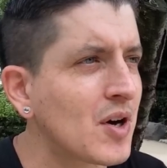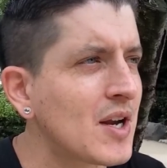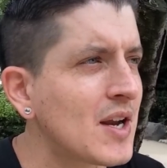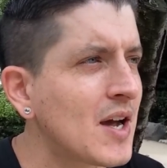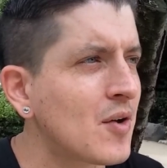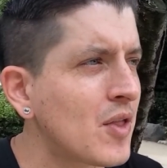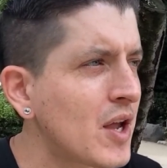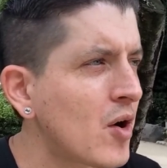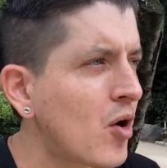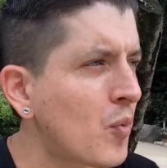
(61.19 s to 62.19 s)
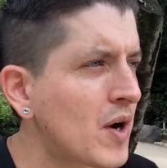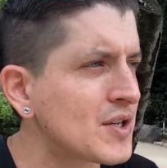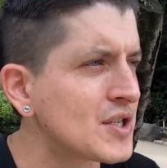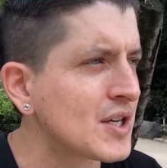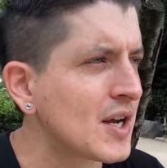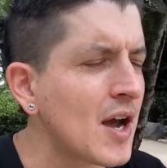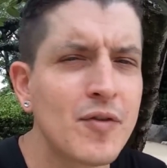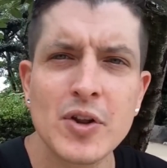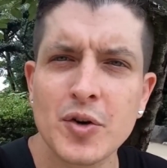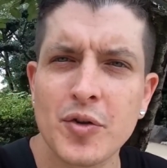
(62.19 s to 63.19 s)
right now. They are watching
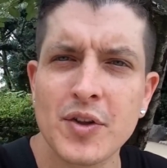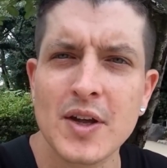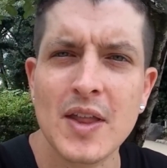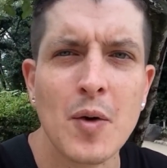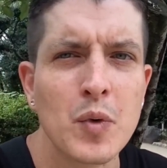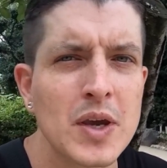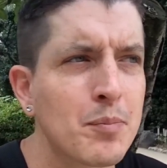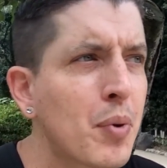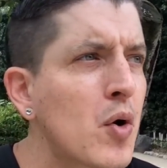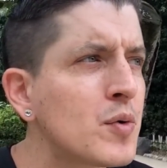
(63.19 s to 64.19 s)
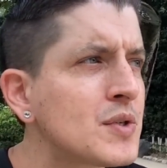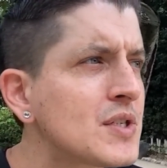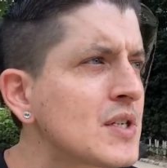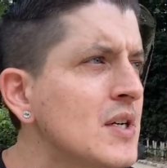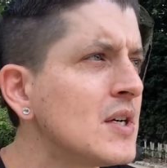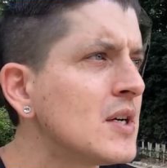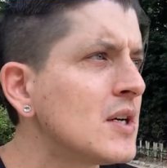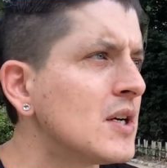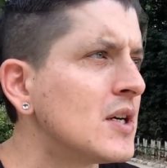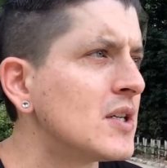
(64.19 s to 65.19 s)
every little thing that we post,
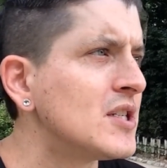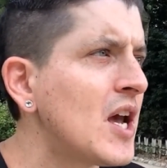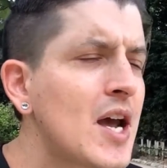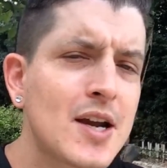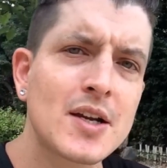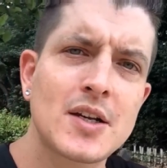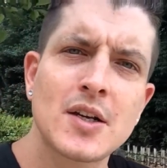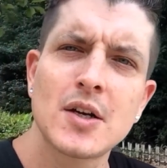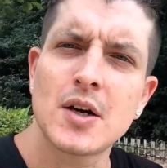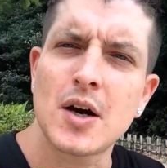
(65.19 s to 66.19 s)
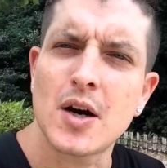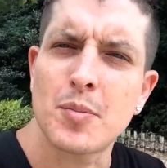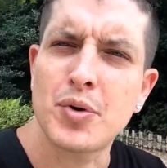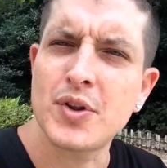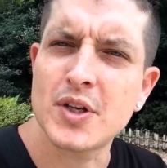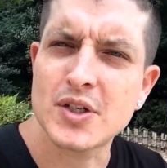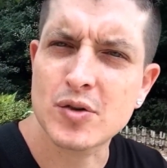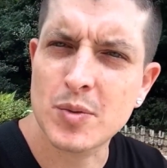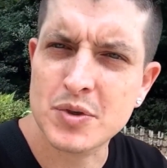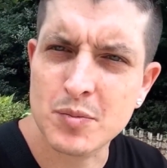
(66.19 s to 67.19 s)
tag, put in the
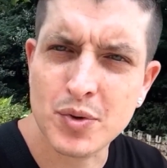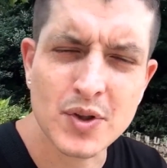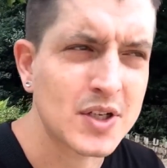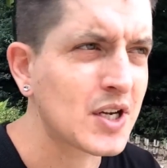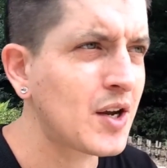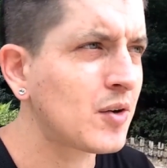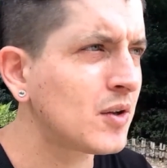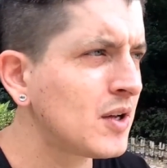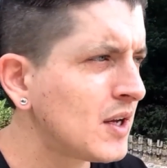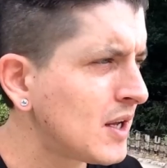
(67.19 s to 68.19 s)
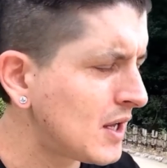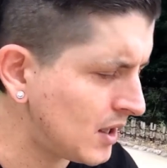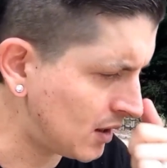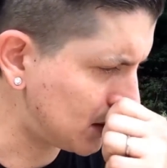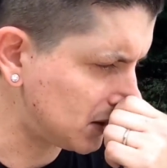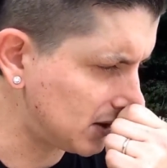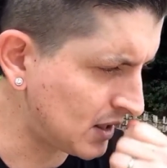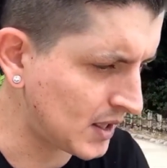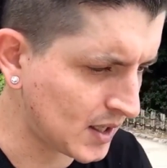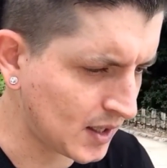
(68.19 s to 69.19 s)
description, put in the title. And
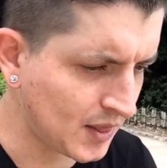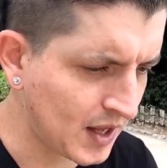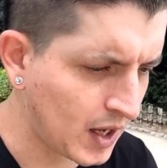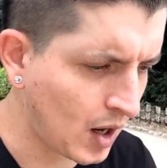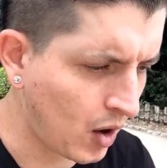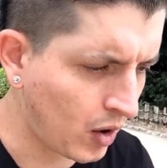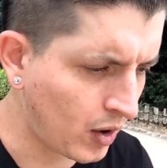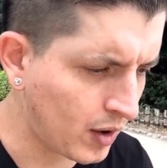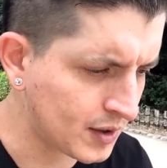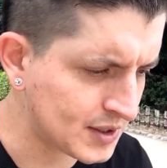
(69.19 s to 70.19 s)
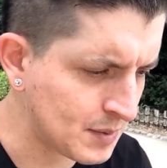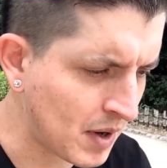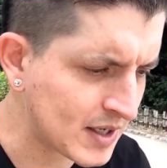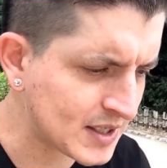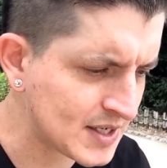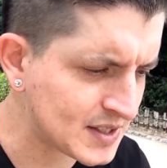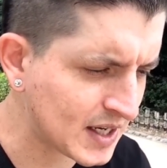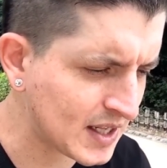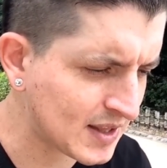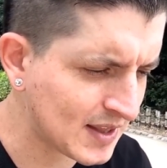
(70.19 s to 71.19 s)
they are demonetizing
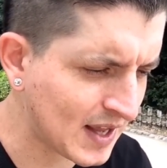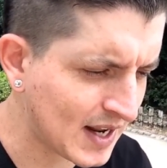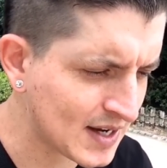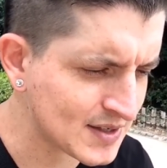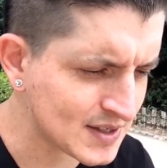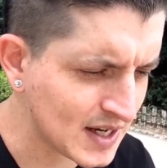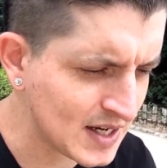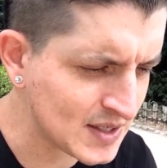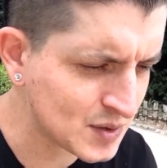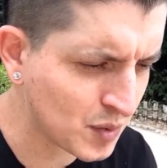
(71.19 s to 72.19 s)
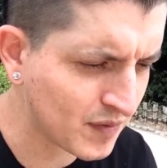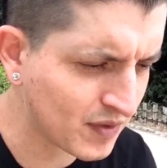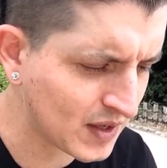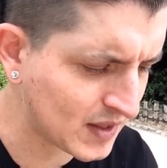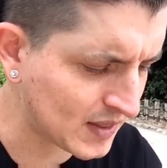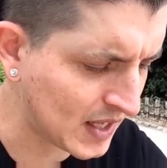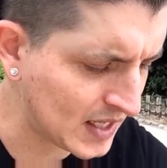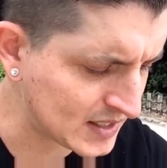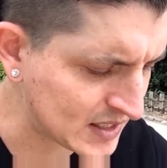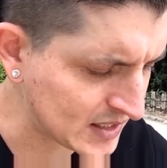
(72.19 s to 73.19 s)
anything that has any sort of thing that they
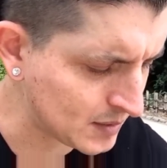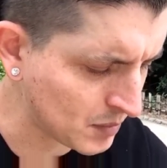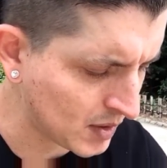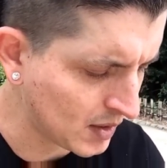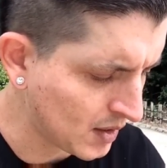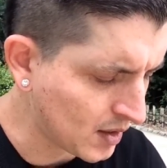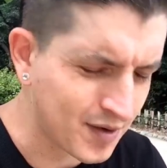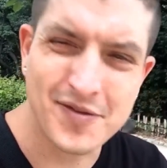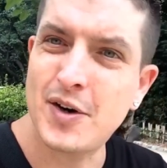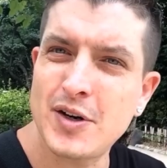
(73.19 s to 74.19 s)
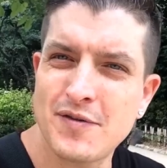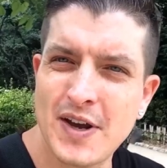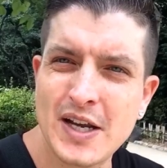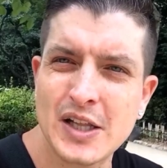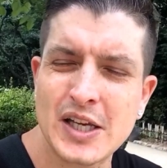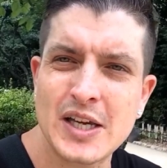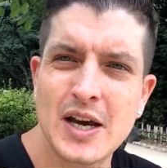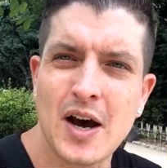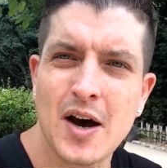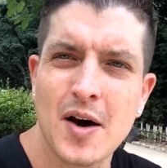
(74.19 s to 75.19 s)
deem very vaguely
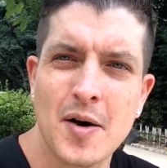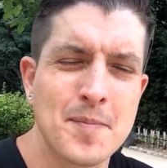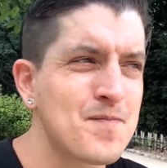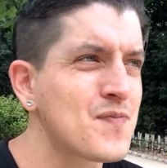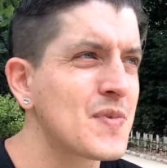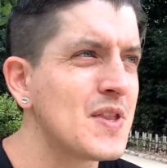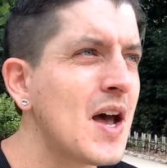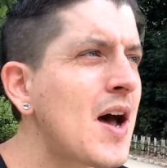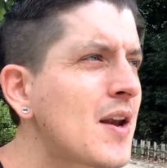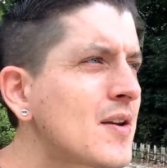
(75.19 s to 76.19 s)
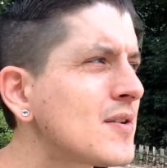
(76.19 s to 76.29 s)
not